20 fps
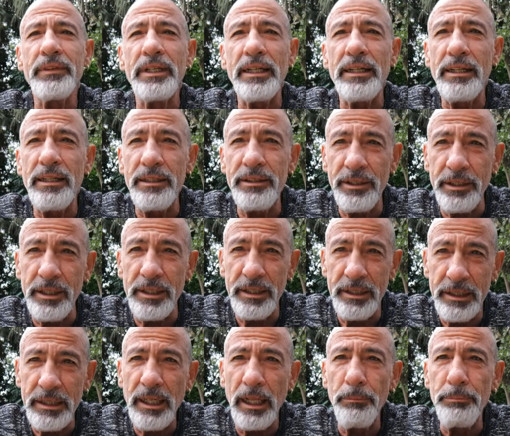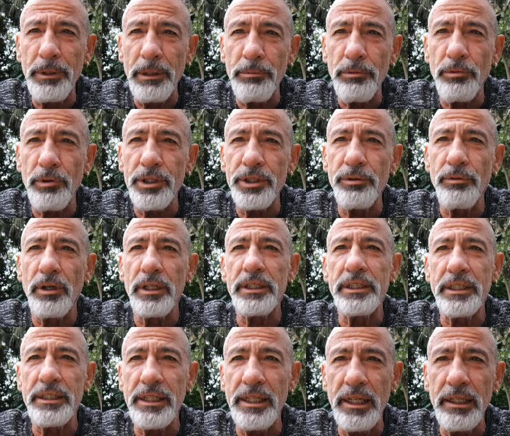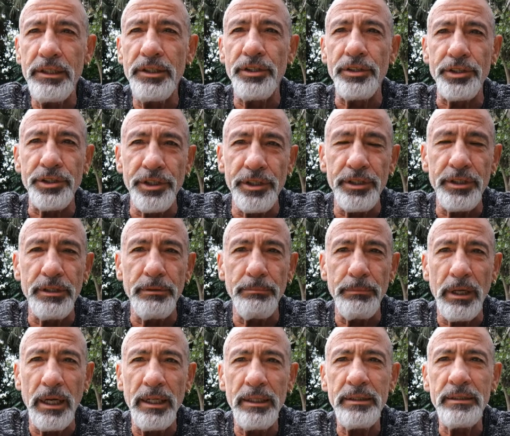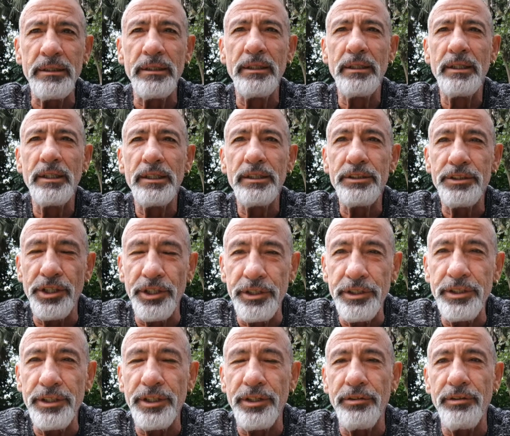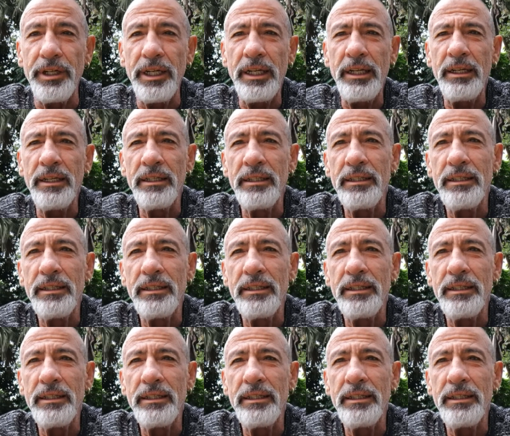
And you can tell people what you want there to a certain amount, certain degree.